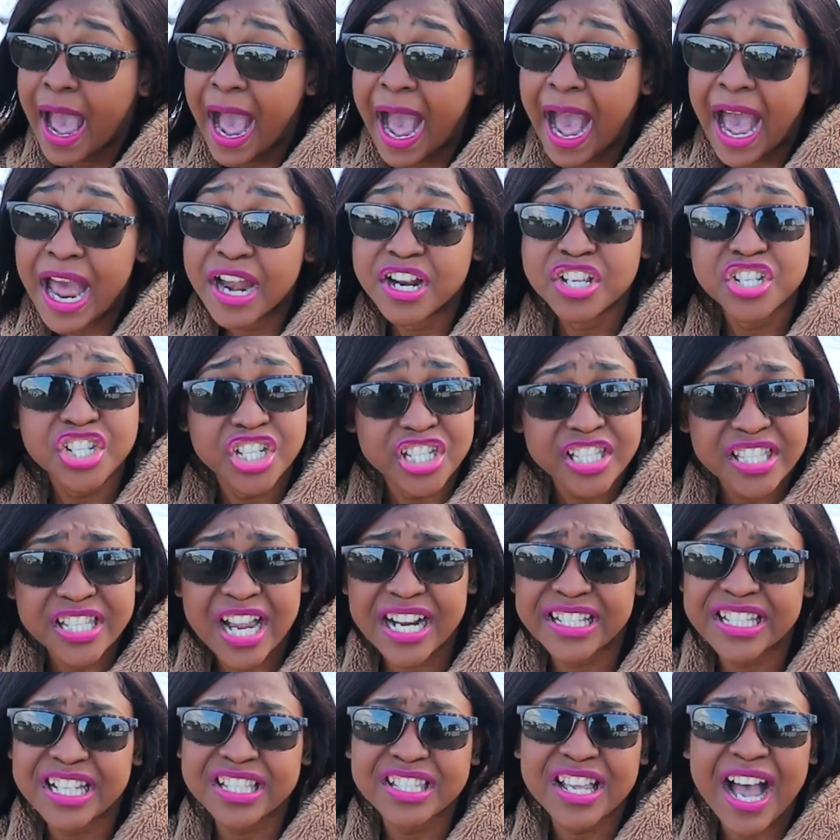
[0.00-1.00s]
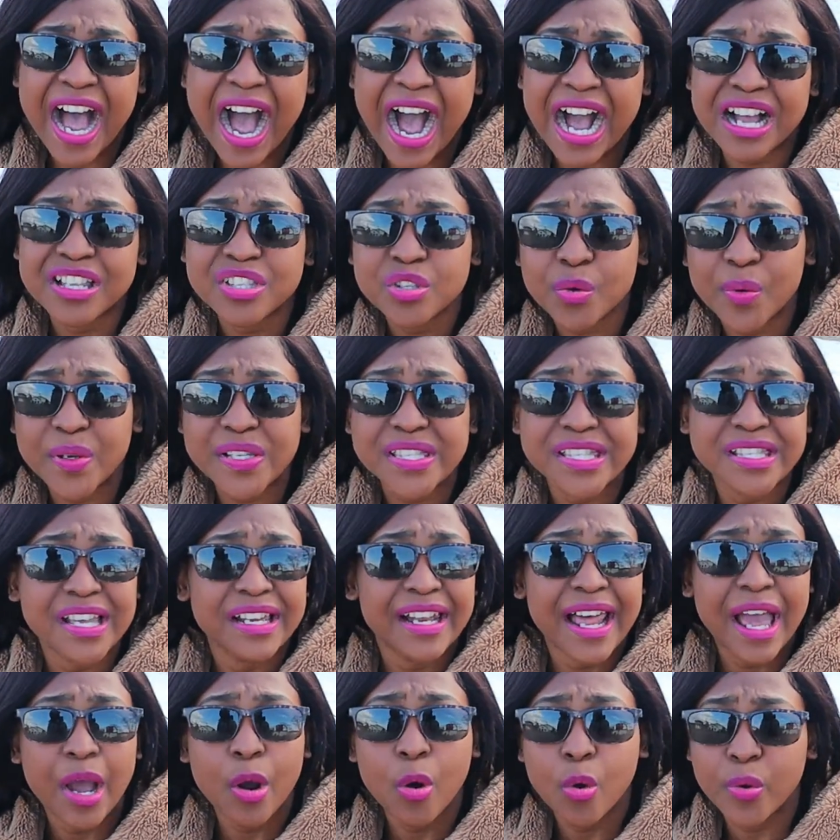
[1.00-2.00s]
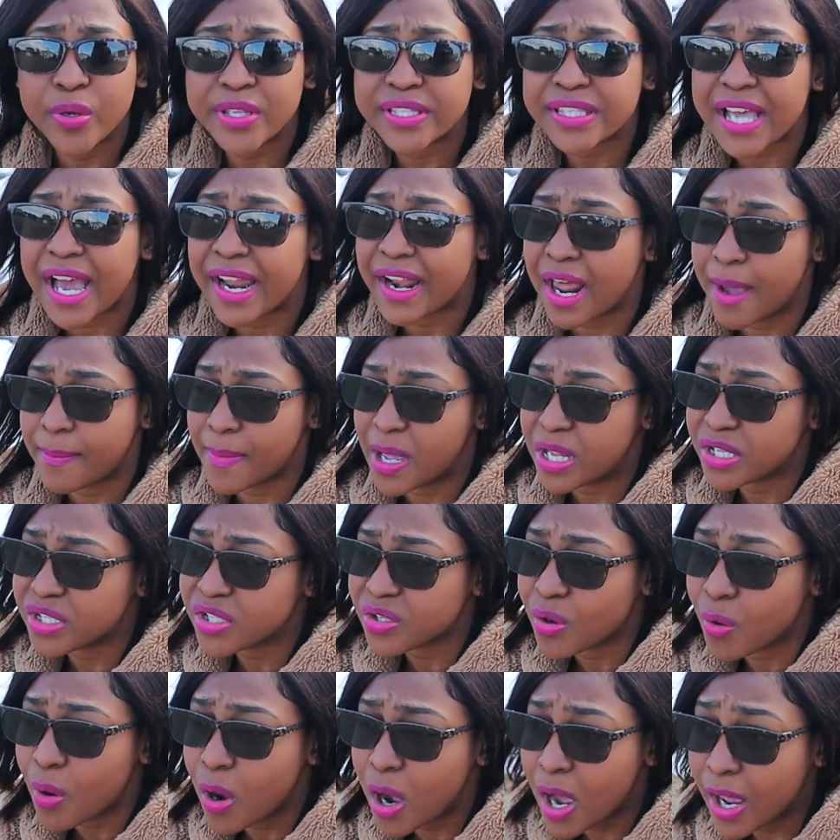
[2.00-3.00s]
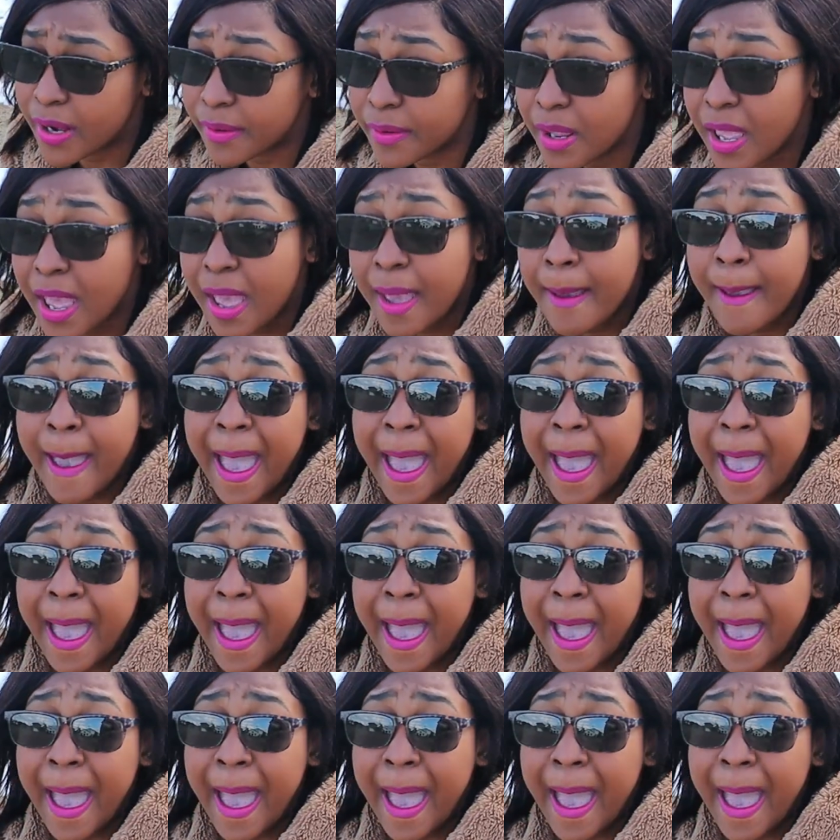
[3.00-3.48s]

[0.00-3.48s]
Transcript: And she started to ask questions like, who is Adam and so on.